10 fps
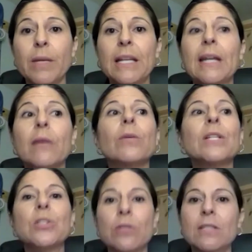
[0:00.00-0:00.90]
but it
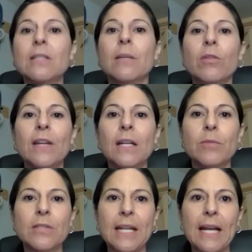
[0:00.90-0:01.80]
reduced the number of
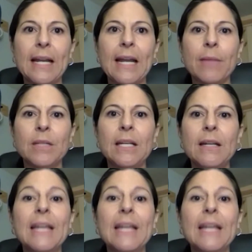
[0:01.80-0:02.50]
animals that had apnea.